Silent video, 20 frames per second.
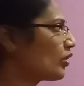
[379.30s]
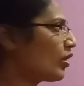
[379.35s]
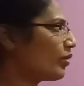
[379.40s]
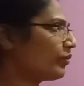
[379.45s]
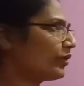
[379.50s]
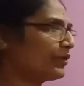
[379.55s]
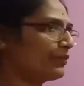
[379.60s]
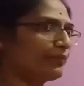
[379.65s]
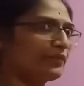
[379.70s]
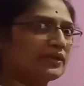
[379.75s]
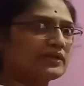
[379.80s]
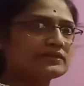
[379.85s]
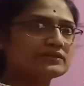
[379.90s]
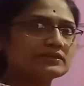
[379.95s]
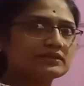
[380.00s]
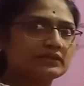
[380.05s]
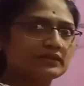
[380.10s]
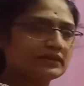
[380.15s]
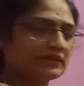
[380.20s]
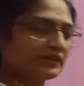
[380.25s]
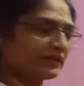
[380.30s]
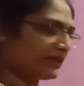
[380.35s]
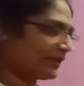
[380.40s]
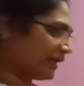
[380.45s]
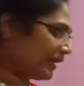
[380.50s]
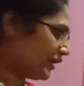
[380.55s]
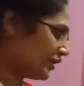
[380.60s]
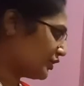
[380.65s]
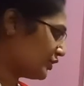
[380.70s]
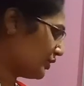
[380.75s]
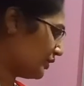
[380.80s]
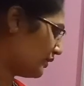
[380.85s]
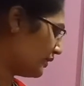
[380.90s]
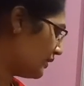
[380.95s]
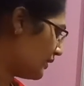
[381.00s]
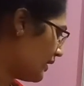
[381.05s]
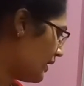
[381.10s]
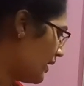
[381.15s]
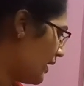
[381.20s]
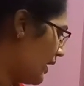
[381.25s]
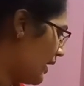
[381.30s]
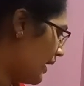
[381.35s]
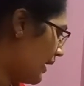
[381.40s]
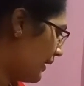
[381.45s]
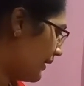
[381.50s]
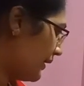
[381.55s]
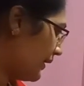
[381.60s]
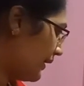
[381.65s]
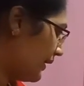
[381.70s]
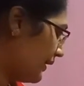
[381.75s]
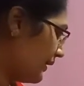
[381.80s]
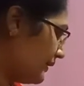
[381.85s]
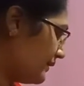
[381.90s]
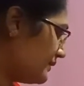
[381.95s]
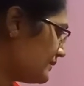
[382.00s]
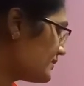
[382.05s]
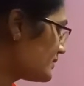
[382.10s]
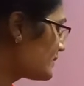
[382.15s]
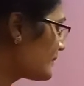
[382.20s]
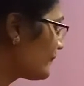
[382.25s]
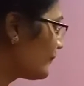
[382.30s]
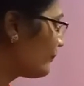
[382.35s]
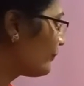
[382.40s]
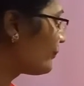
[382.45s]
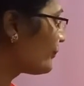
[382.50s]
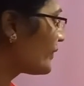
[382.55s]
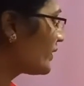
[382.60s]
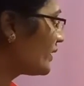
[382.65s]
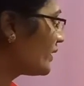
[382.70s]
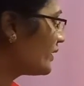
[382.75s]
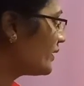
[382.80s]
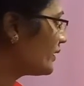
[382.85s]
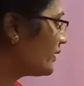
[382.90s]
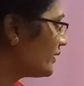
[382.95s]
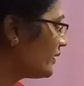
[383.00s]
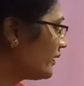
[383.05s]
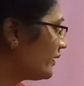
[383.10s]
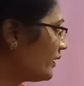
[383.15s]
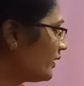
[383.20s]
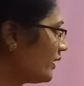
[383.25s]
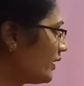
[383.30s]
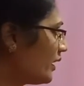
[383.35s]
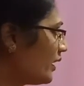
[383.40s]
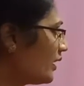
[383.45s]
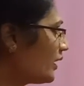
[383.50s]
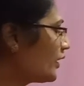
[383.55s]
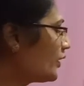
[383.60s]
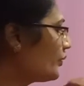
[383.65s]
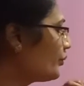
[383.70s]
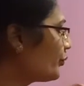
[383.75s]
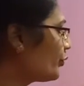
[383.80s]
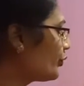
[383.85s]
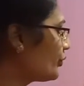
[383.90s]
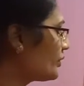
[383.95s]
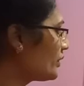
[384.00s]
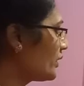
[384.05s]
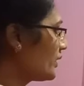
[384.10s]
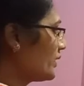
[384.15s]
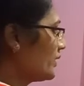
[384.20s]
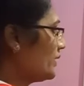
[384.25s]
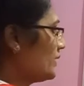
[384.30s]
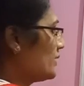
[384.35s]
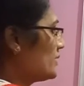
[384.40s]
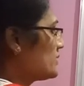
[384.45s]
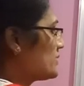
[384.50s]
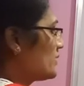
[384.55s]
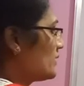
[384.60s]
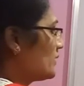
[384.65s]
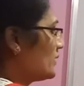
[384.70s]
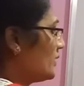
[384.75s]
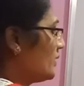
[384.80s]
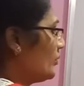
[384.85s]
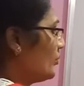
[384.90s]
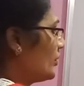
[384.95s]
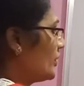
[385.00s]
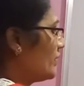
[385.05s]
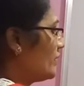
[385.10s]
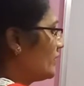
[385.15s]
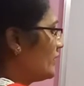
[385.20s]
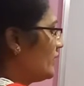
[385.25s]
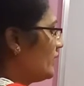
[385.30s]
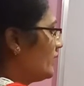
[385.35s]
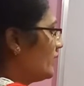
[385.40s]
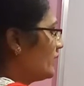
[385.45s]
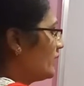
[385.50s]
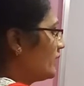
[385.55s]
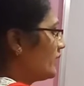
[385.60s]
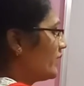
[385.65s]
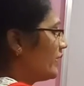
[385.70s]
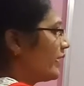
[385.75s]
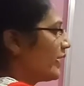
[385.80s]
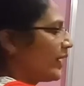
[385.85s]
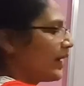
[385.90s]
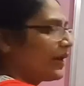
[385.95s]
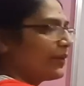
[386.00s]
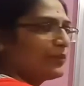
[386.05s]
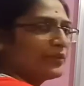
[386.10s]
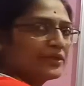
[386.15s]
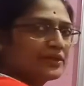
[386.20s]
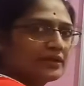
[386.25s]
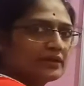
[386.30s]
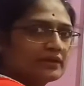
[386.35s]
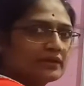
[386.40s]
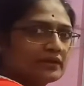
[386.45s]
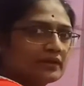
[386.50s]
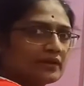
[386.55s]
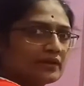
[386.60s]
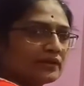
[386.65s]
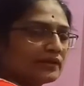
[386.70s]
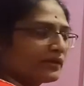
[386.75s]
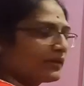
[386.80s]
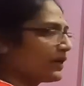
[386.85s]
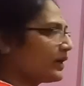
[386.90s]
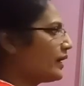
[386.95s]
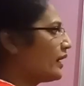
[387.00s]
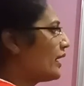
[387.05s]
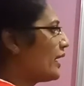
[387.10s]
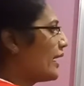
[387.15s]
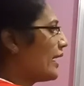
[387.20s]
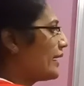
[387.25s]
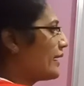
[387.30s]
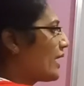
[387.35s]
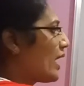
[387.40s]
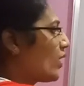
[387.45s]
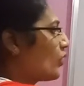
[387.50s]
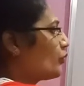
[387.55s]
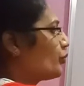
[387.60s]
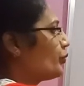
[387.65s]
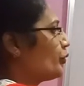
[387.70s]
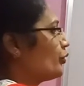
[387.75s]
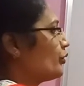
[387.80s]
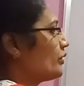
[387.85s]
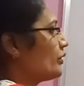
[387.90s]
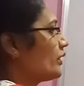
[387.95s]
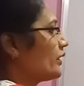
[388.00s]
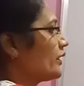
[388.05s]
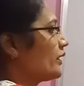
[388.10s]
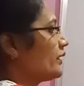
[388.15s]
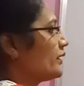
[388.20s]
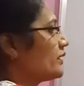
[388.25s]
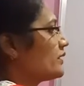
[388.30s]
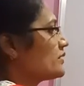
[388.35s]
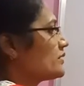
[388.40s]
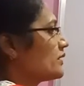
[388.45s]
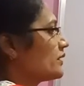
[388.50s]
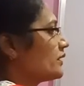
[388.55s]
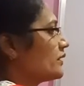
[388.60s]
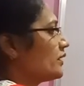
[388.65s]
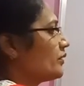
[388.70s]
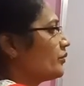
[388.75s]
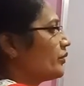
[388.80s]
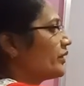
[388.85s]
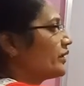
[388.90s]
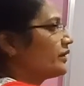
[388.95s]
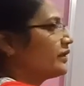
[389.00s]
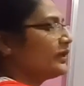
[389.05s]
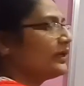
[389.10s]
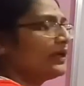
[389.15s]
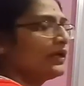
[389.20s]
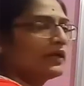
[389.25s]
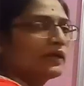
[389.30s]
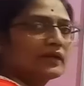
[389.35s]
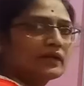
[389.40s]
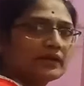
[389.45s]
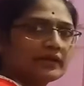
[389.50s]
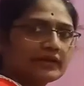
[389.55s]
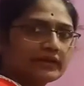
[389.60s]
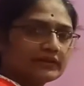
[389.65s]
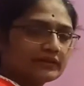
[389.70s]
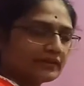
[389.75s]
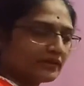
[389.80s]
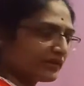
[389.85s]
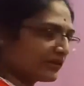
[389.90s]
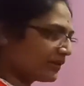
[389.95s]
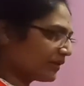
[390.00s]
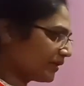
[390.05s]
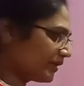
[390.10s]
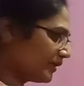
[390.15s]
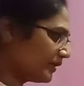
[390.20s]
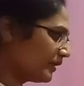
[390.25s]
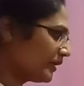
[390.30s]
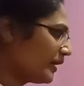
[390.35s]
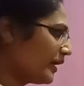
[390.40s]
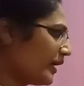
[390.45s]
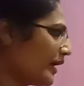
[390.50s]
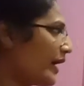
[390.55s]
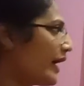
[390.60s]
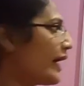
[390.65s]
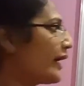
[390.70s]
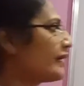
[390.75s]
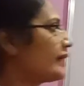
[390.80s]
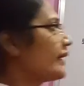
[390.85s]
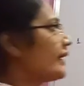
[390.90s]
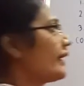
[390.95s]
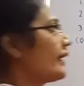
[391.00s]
common base connection, and hence here input current is nothing but the emitter current and output current is nothing but the collector current, and